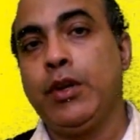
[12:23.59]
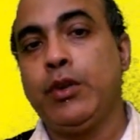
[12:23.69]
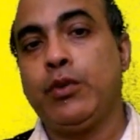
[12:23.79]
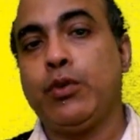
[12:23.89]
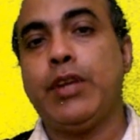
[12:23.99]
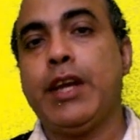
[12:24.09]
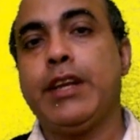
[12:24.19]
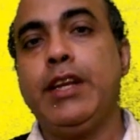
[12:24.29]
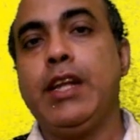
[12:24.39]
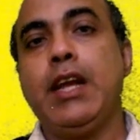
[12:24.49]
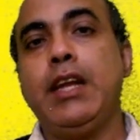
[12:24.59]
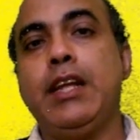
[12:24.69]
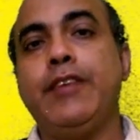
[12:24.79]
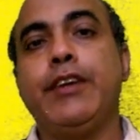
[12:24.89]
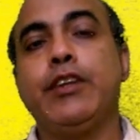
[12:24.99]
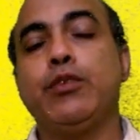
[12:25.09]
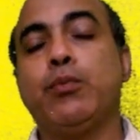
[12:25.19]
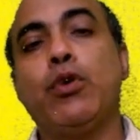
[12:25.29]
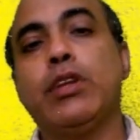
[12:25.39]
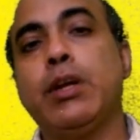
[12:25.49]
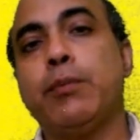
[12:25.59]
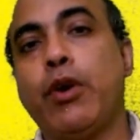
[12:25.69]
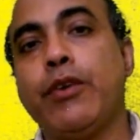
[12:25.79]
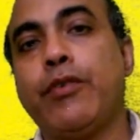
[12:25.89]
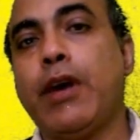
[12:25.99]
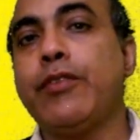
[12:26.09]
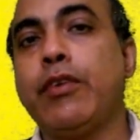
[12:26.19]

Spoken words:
So technically, if it is more than 0.5,